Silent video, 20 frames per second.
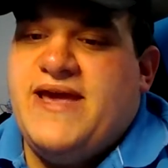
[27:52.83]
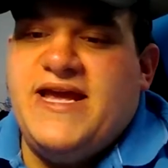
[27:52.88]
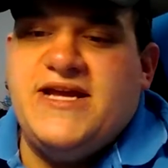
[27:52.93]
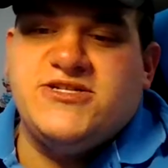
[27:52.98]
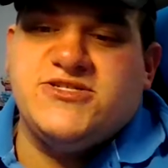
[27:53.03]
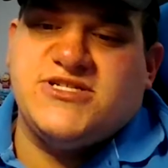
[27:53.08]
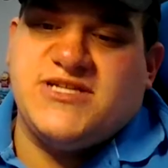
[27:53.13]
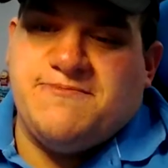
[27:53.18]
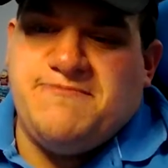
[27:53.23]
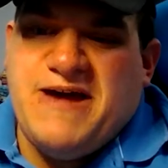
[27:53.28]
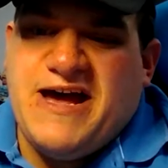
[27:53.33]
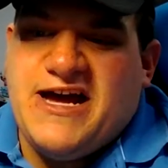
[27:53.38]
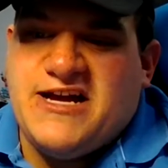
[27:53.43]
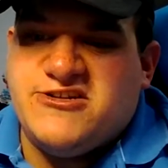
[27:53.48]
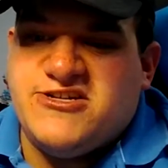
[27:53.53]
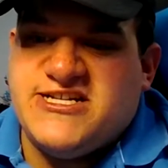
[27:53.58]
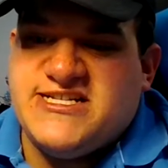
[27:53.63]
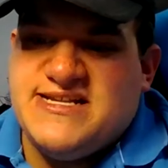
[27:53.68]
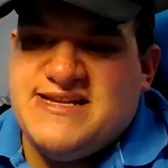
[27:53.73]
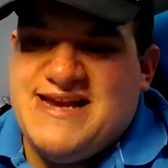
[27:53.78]
Angels at
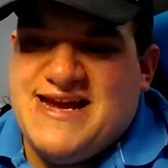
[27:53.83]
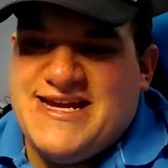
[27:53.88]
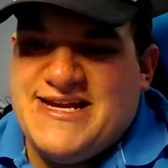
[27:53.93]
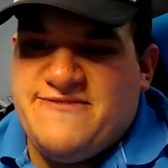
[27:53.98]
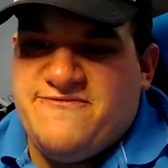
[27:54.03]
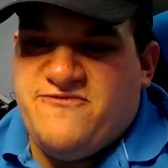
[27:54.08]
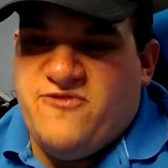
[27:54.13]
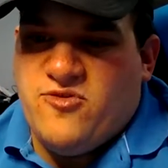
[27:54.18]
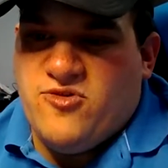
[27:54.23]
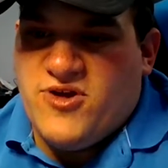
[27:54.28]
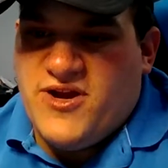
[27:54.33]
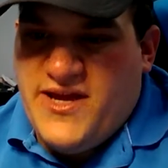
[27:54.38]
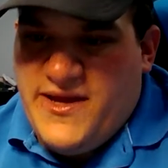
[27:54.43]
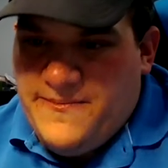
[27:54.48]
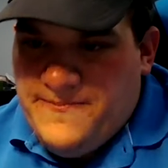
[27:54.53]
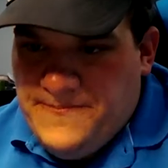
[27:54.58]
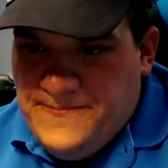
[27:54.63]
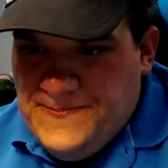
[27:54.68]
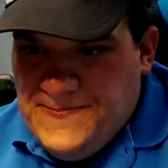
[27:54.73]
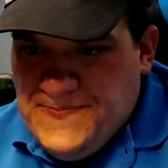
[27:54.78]
Padres at
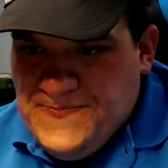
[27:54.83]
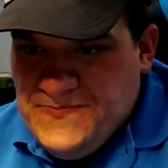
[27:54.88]
9:40,